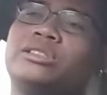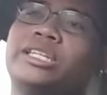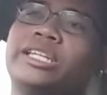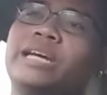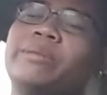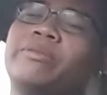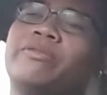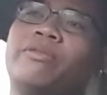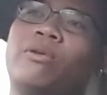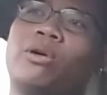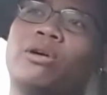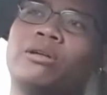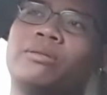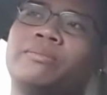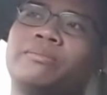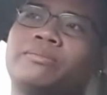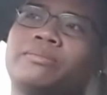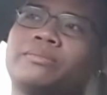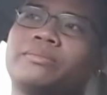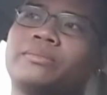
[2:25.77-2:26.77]
day before,
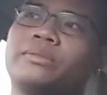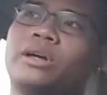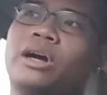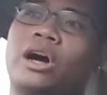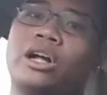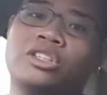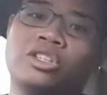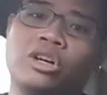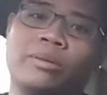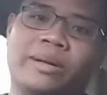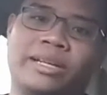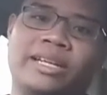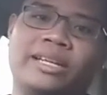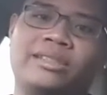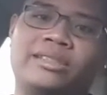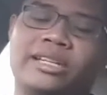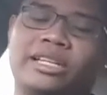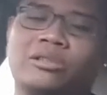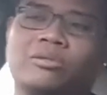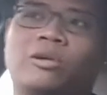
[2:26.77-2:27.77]
I'll talk about
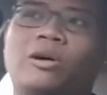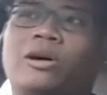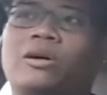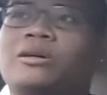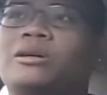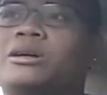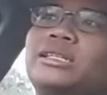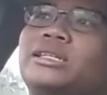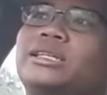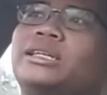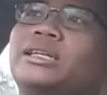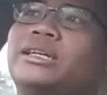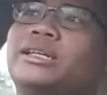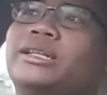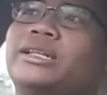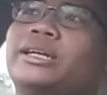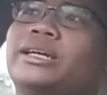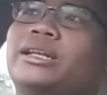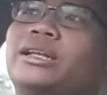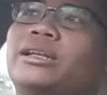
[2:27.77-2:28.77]
yesterday as well,
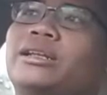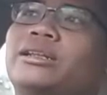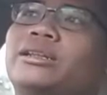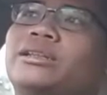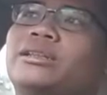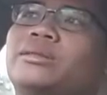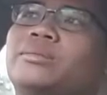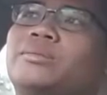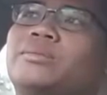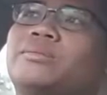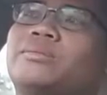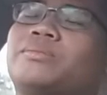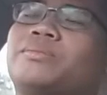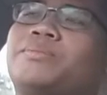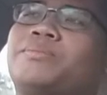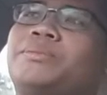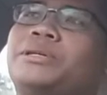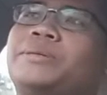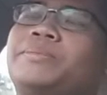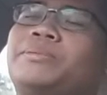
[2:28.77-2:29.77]
that
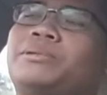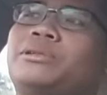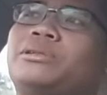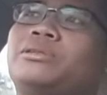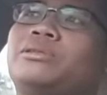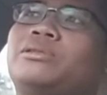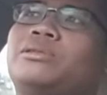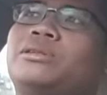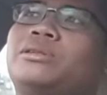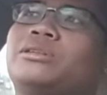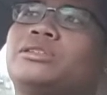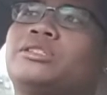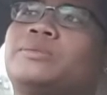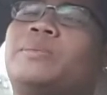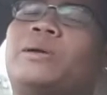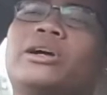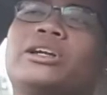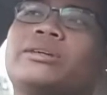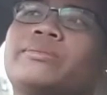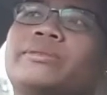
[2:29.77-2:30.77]
people who are
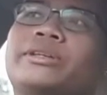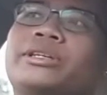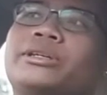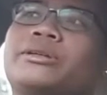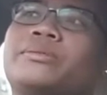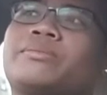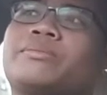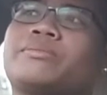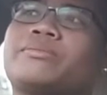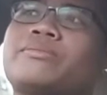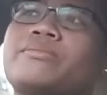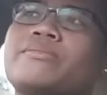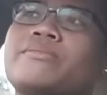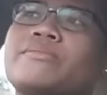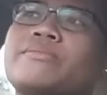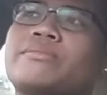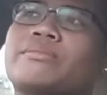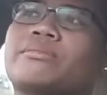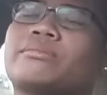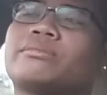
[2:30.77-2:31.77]
spotting me,
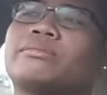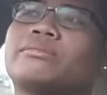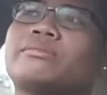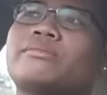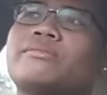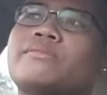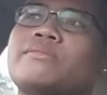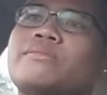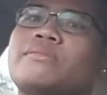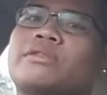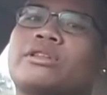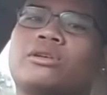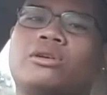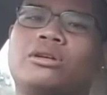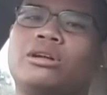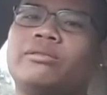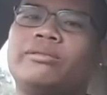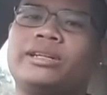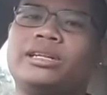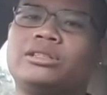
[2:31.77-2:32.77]
they're
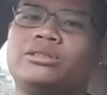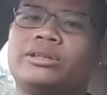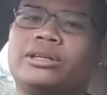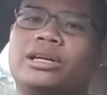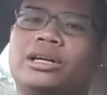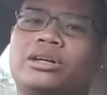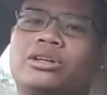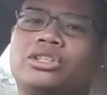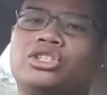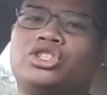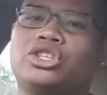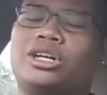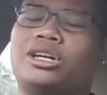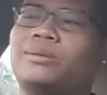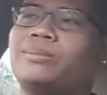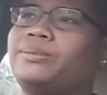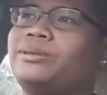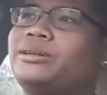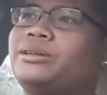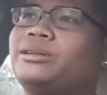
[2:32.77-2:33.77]
not really doing a good
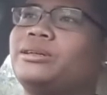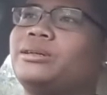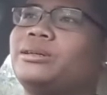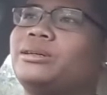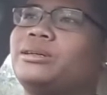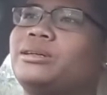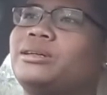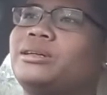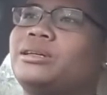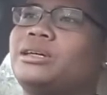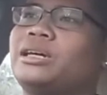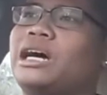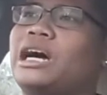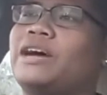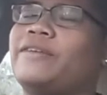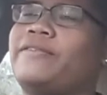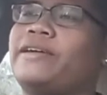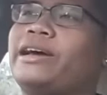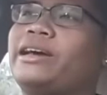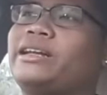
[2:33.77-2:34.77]
job.
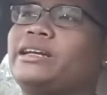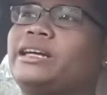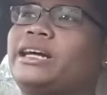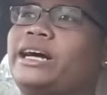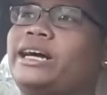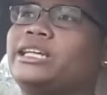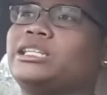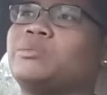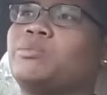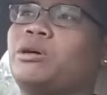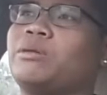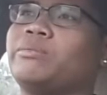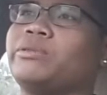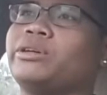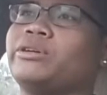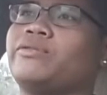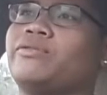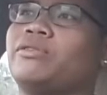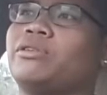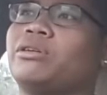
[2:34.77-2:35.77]
I've had a guy spot
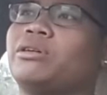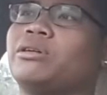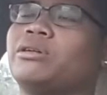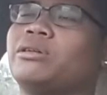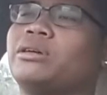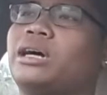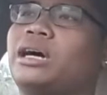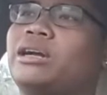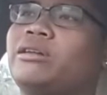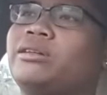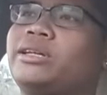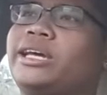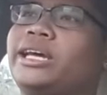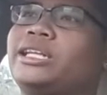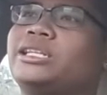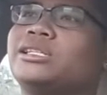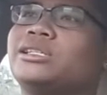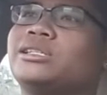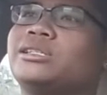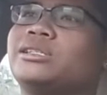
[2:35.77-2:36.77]
me for 100
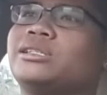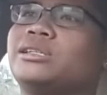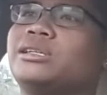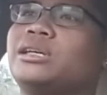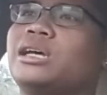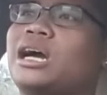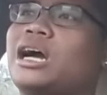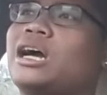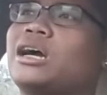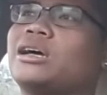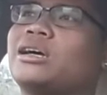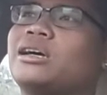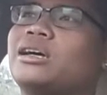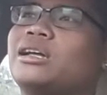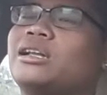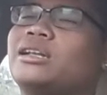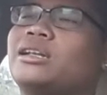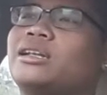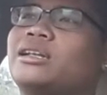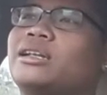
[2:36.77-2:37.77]
kgs,
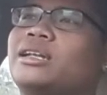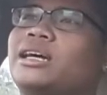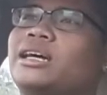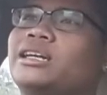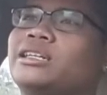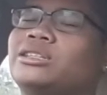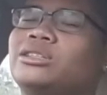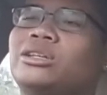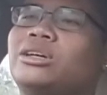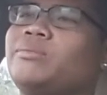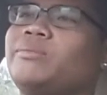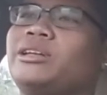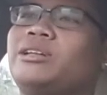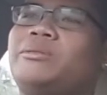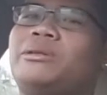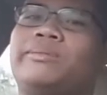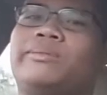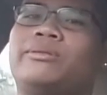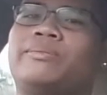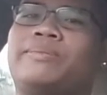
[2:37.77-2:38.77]
like, not many
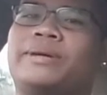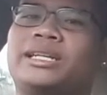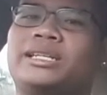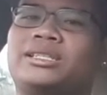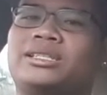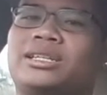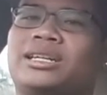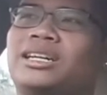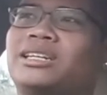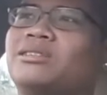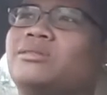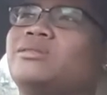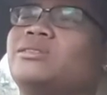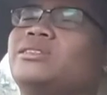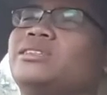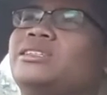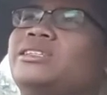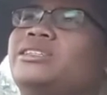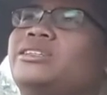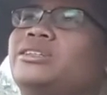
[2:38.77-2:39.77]
people bench 100
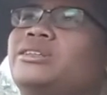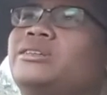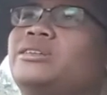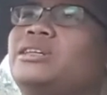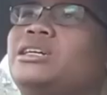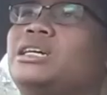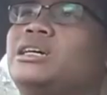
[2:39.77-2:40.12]
a year,